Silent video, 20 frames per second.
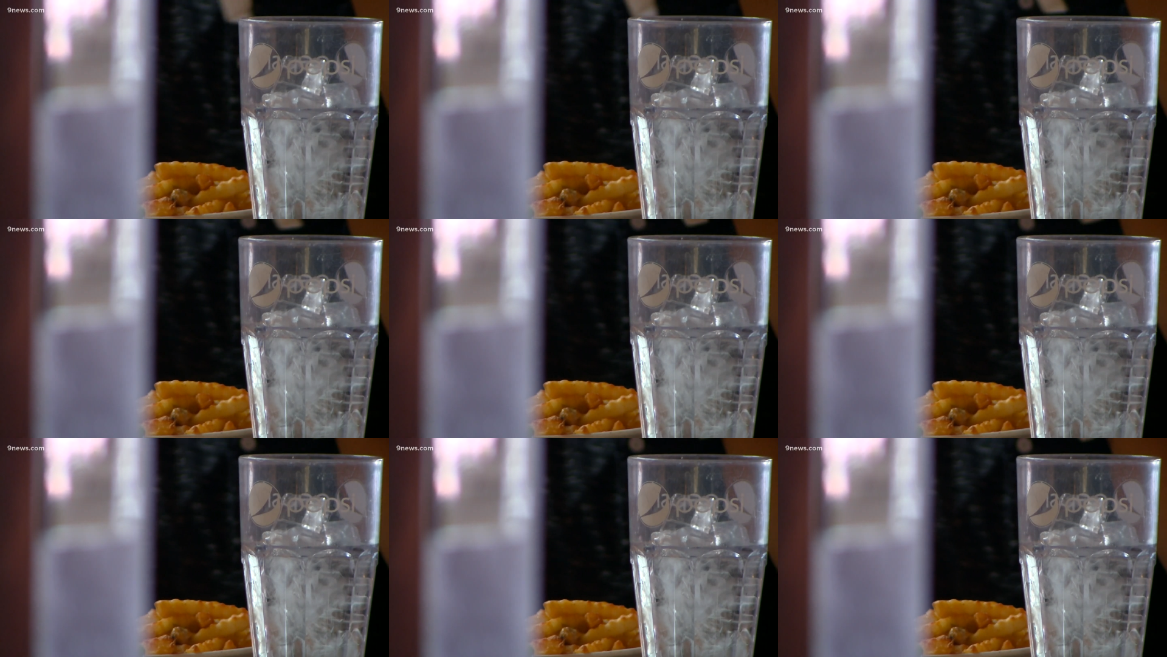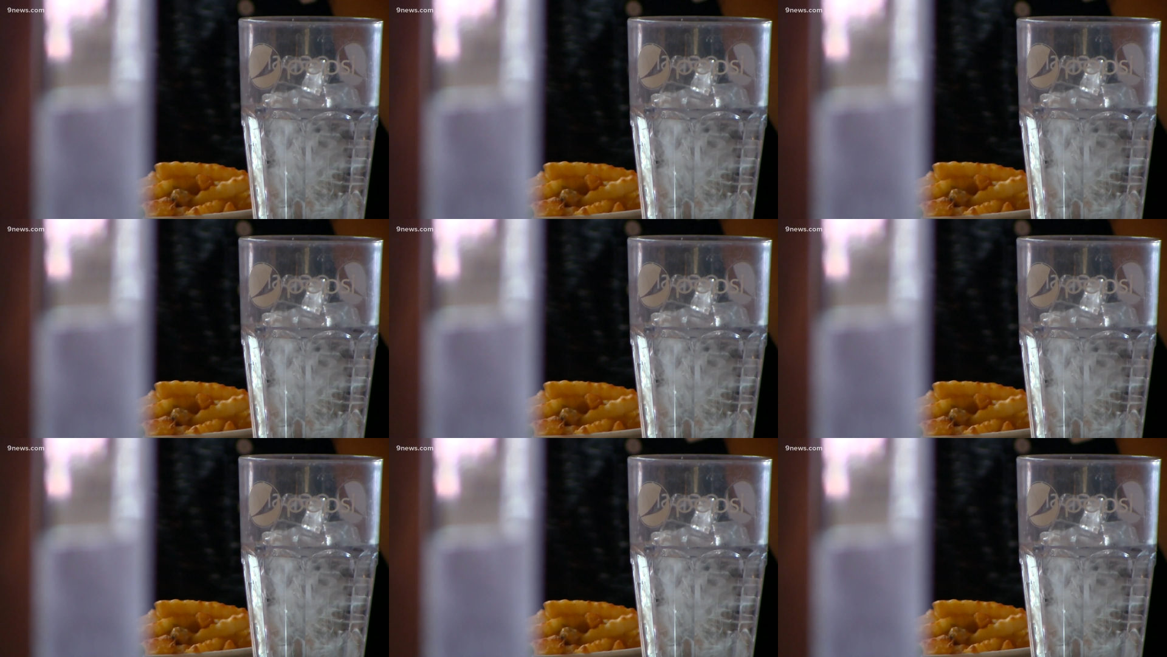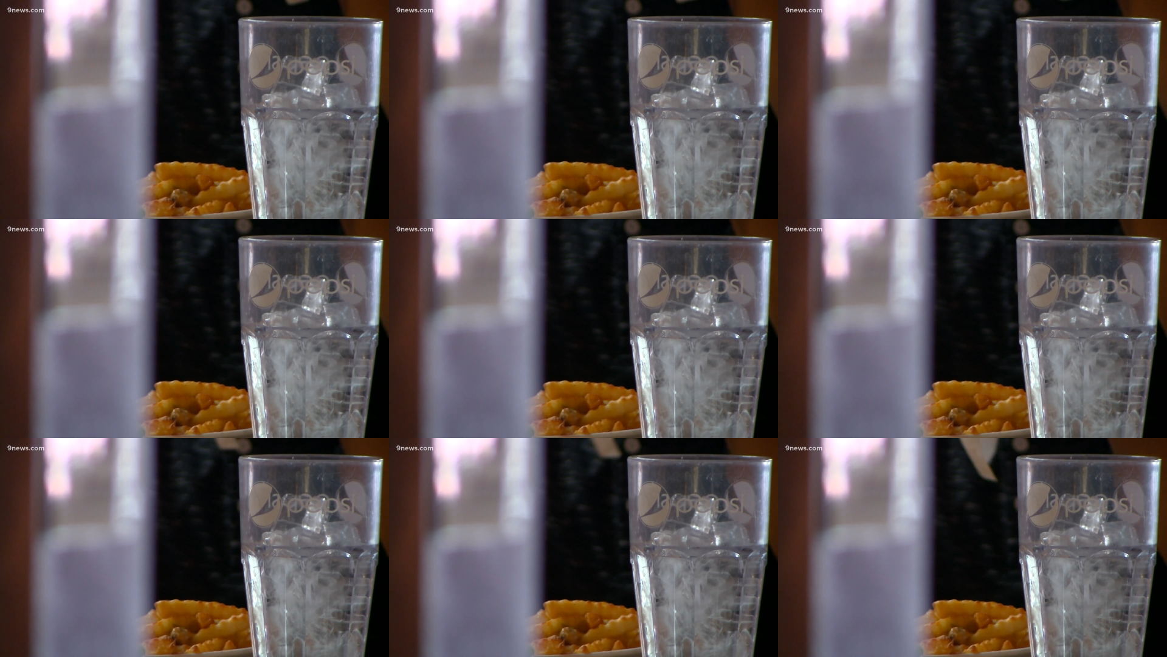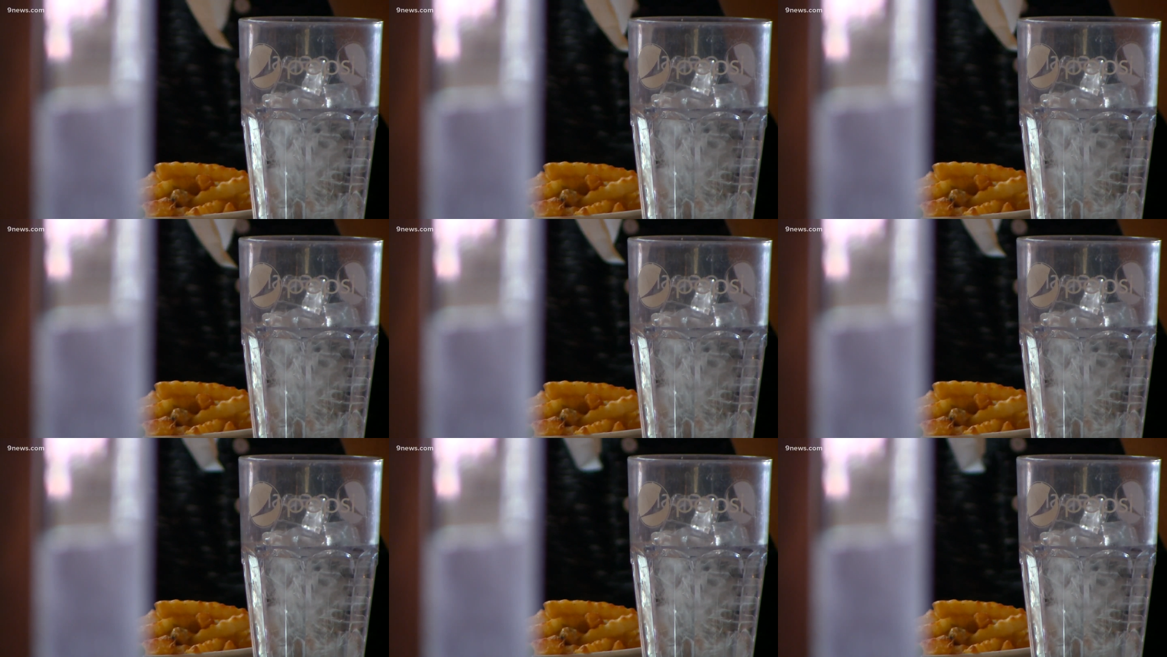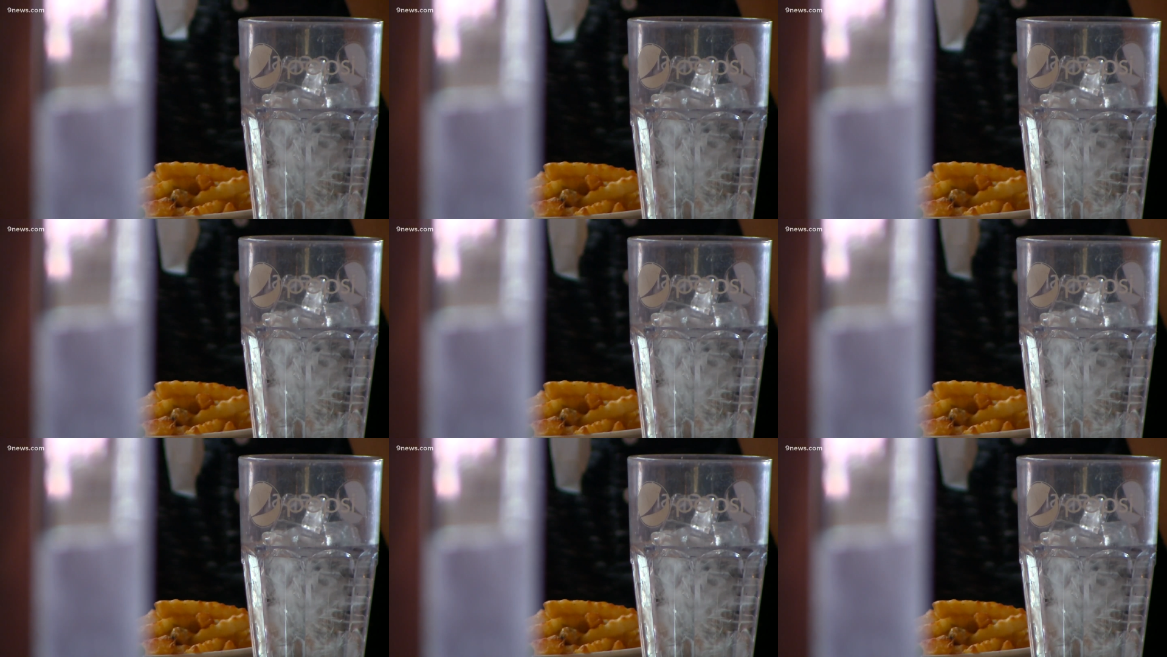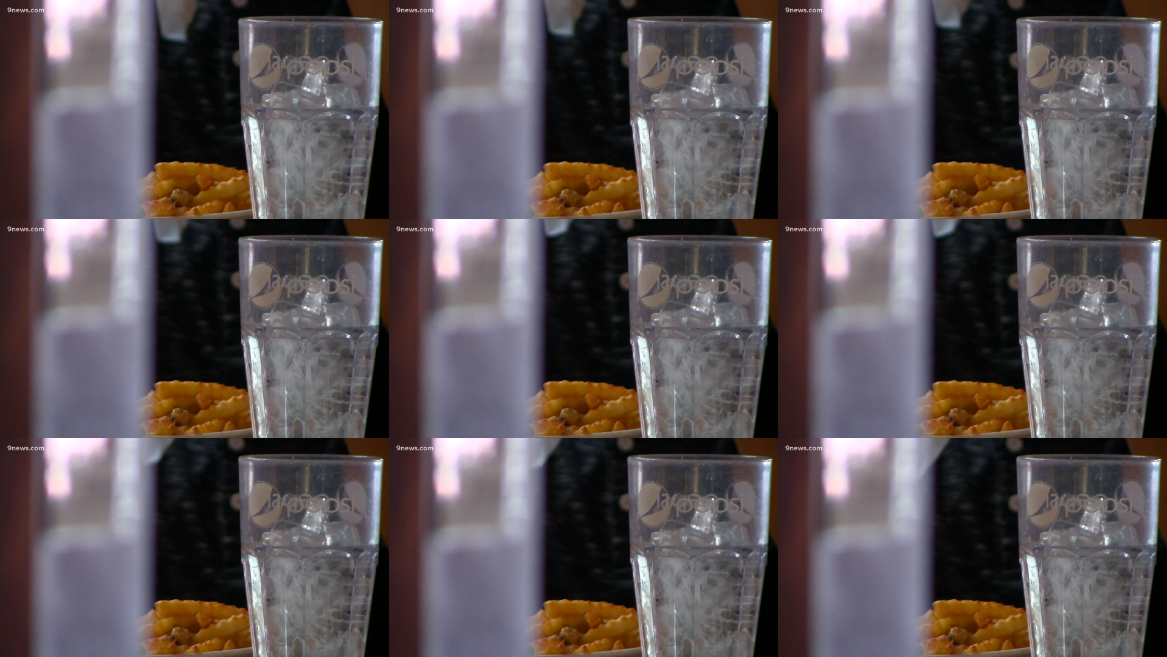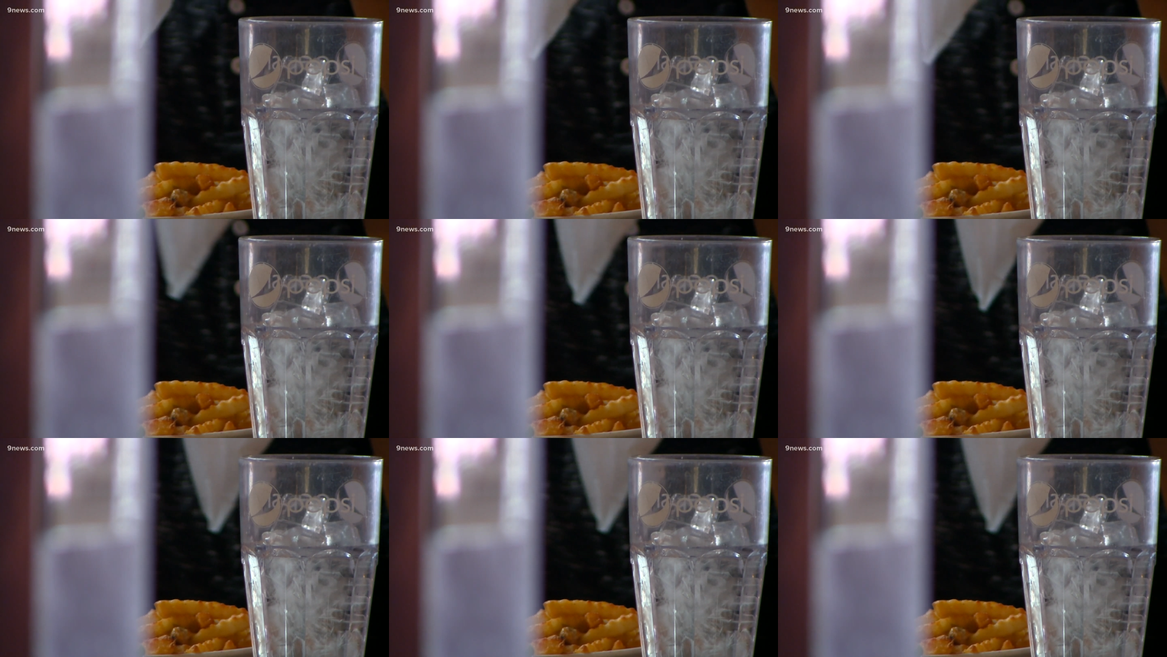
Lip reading: No face is visible, so there are no lips to read.